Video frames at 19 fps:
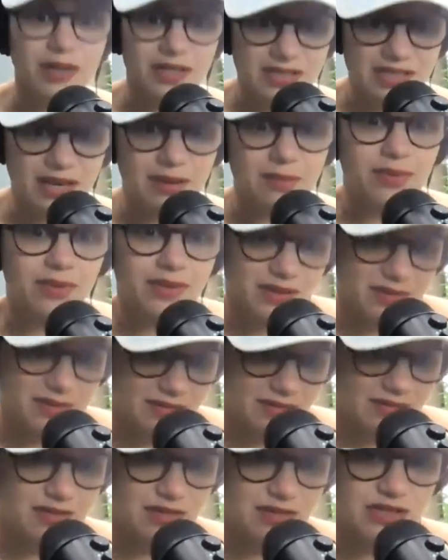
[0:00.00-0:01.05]
example, like
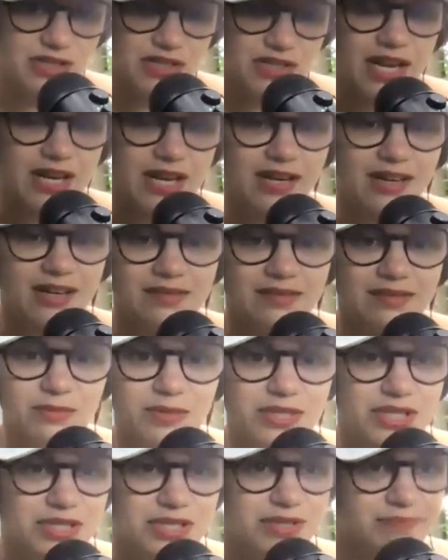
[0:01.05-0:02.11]
you're stating, in
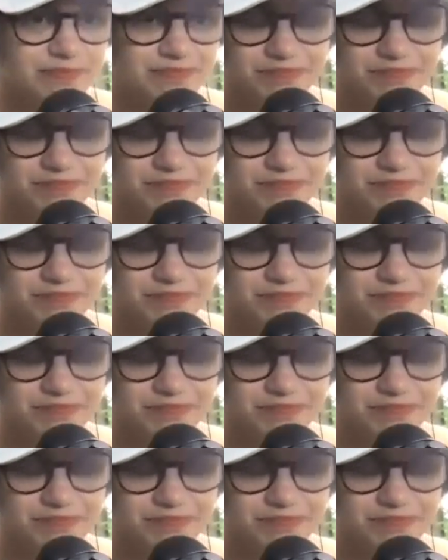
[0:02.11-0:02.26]
which